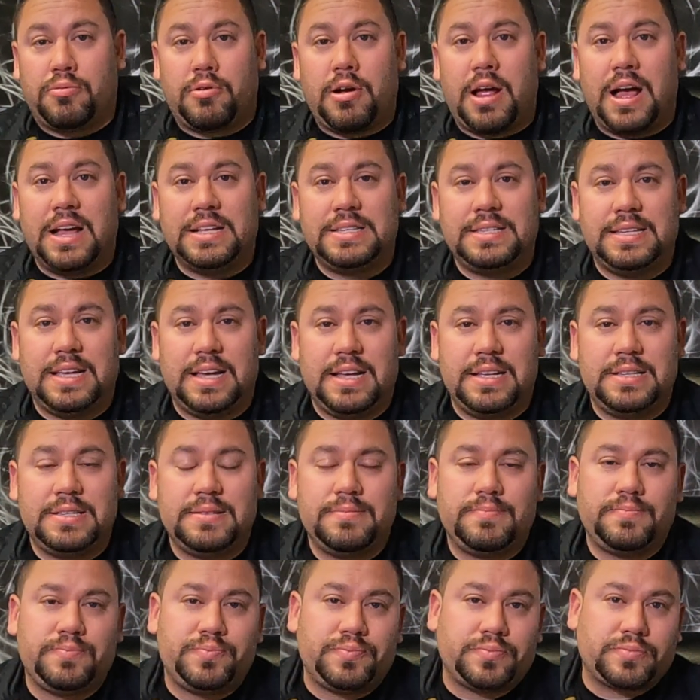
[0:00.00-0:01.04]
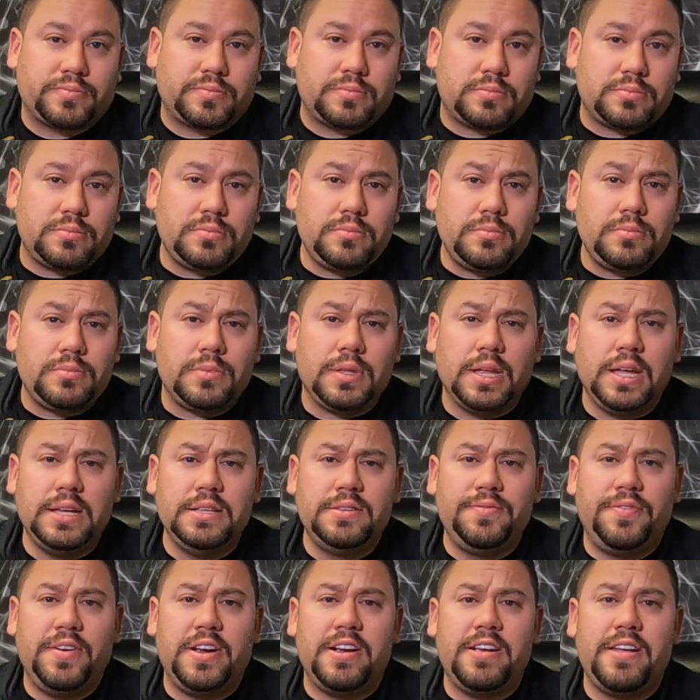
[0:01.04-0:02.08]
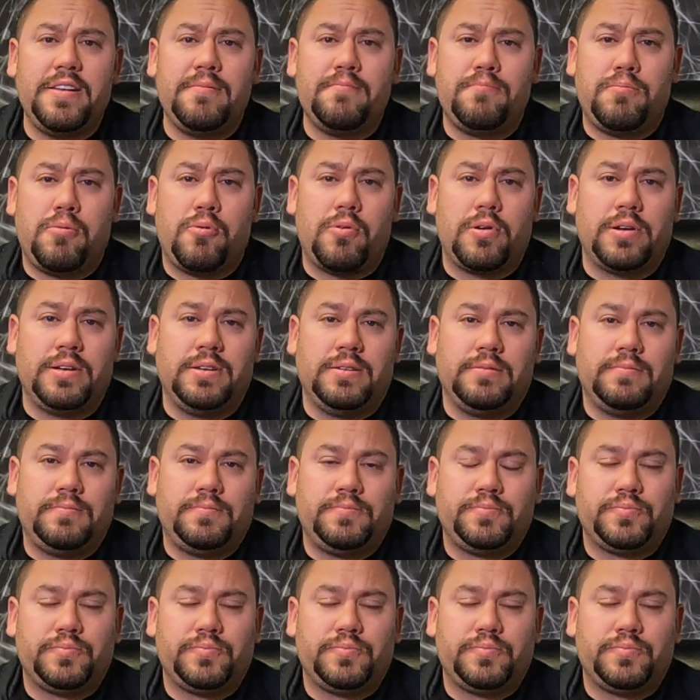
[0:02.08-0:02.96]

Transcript: process is very important.